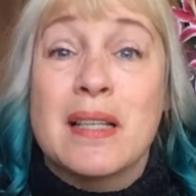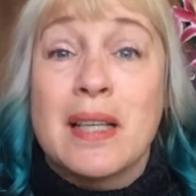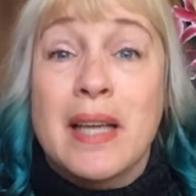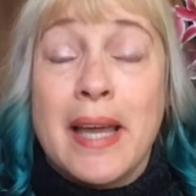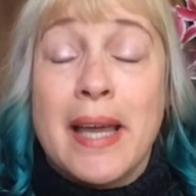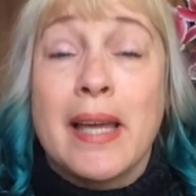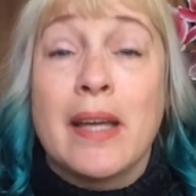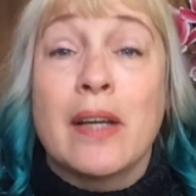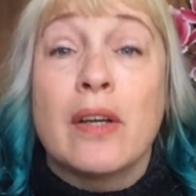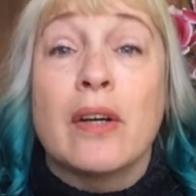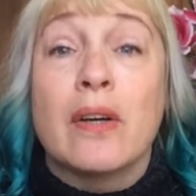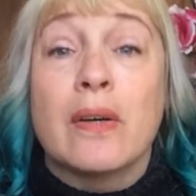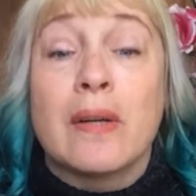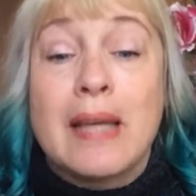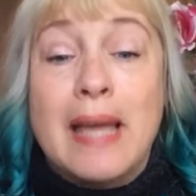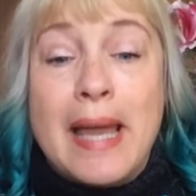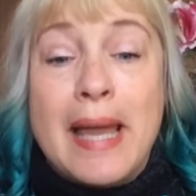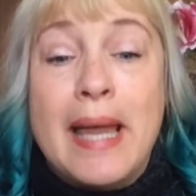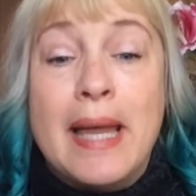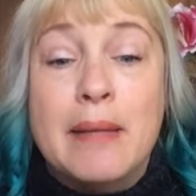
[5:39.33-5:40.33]
anger
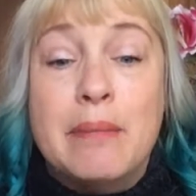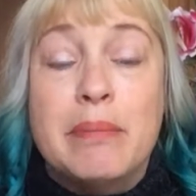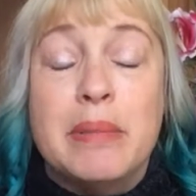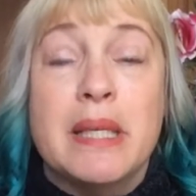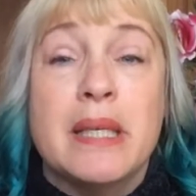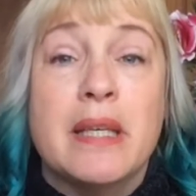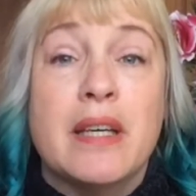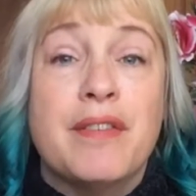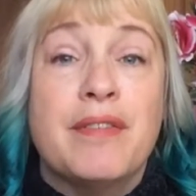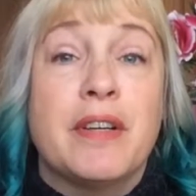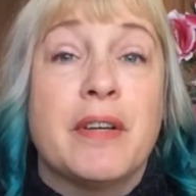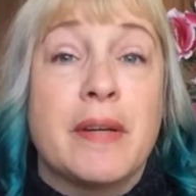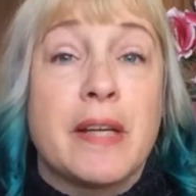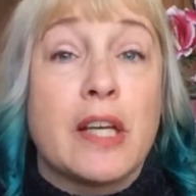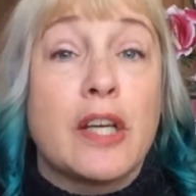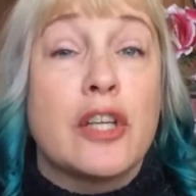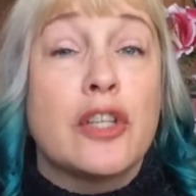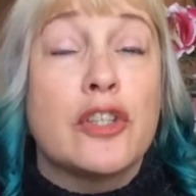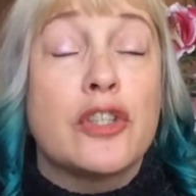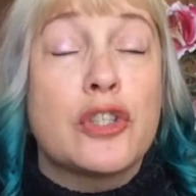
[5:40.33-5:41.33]
can be a very
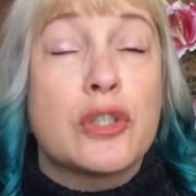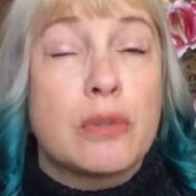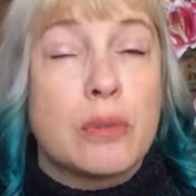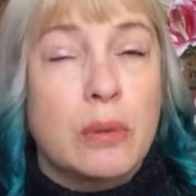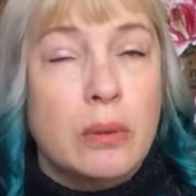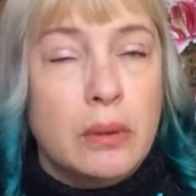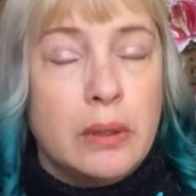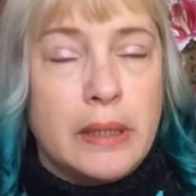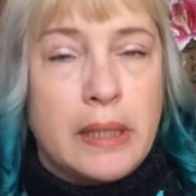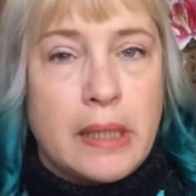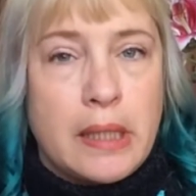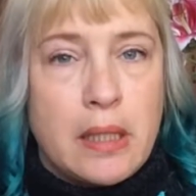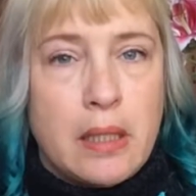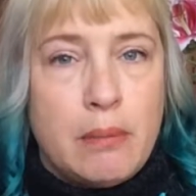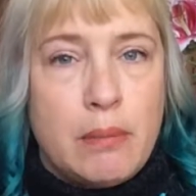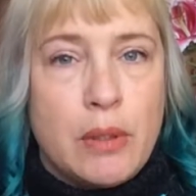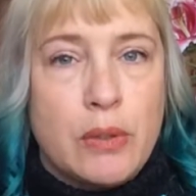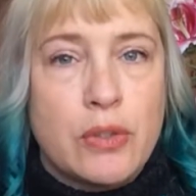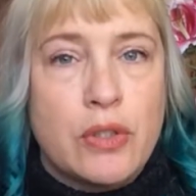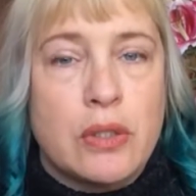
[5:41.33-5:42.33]
controlling
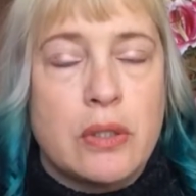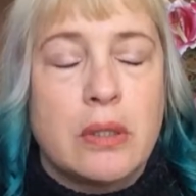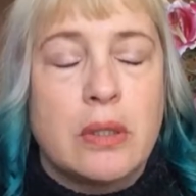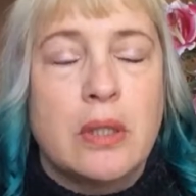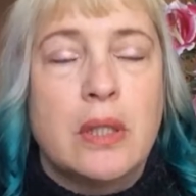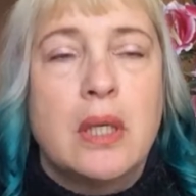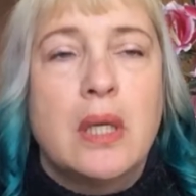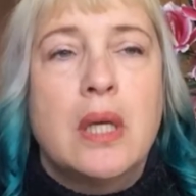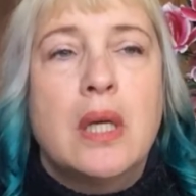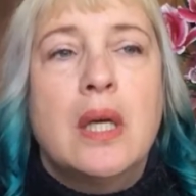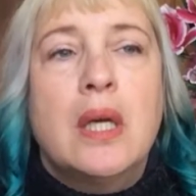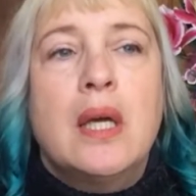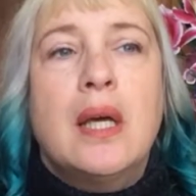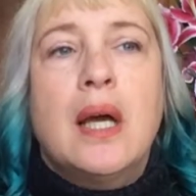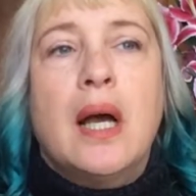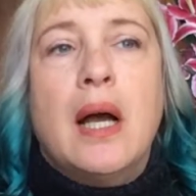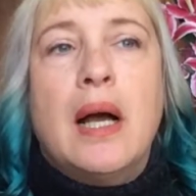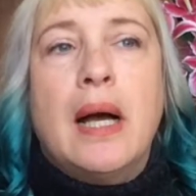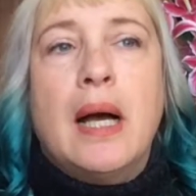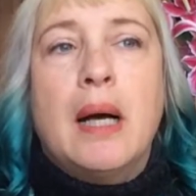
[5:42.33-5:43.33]
emotion,
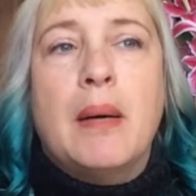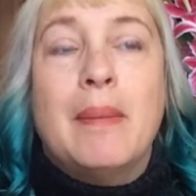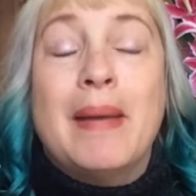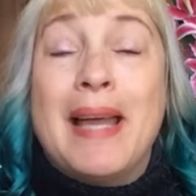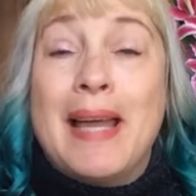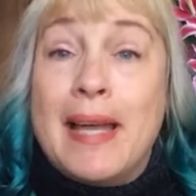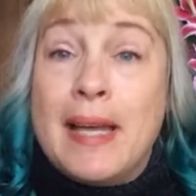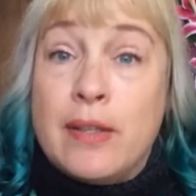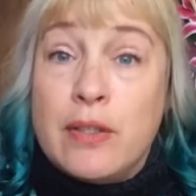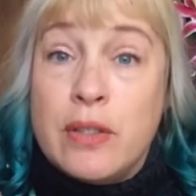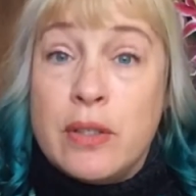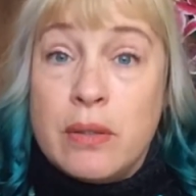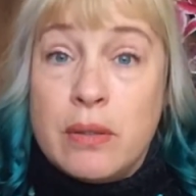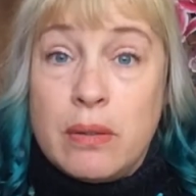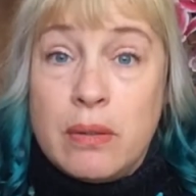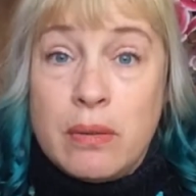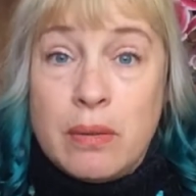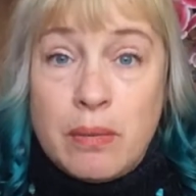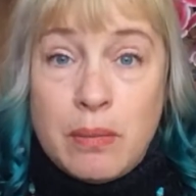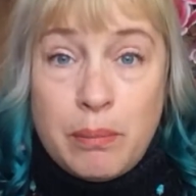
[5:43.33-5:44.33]
and
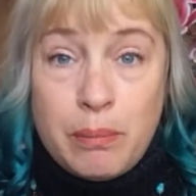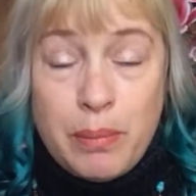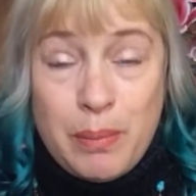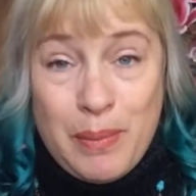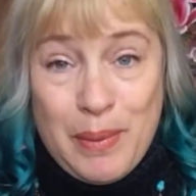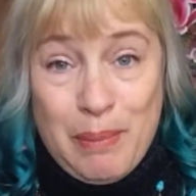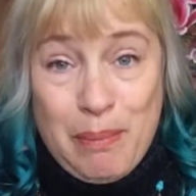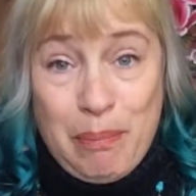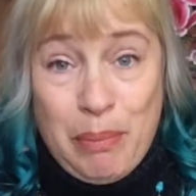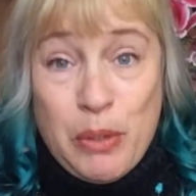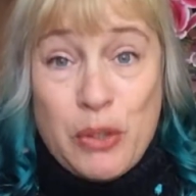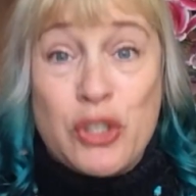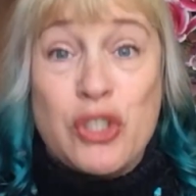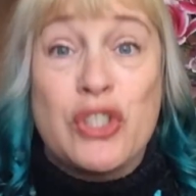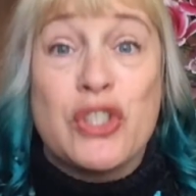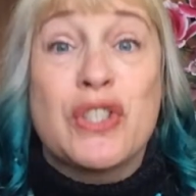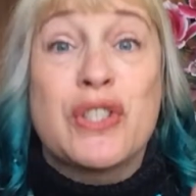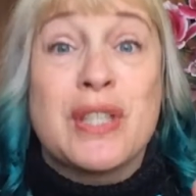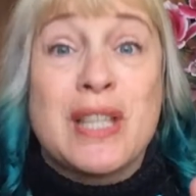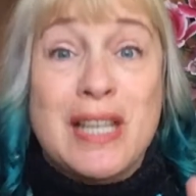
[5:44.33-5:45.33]

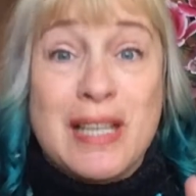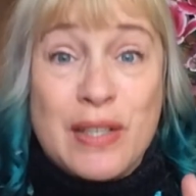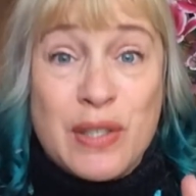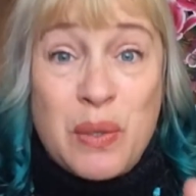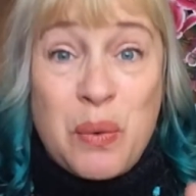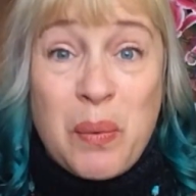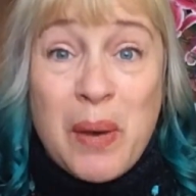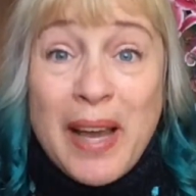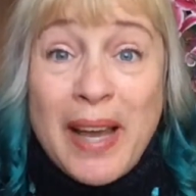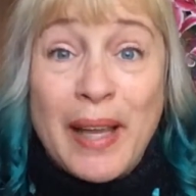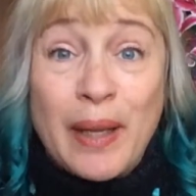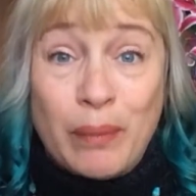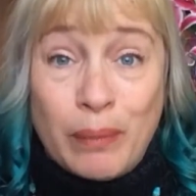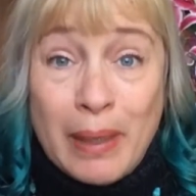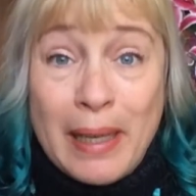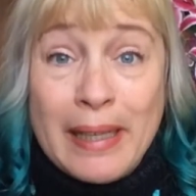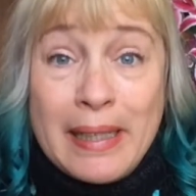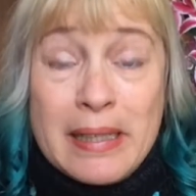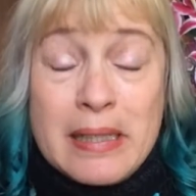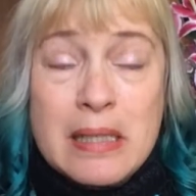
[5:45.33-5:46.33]
pushes things away,
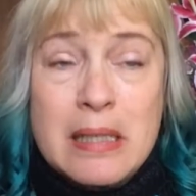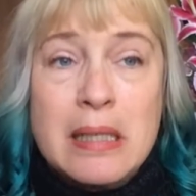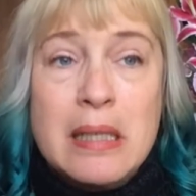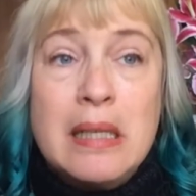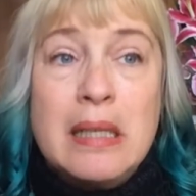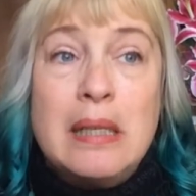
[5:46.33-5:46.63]
right?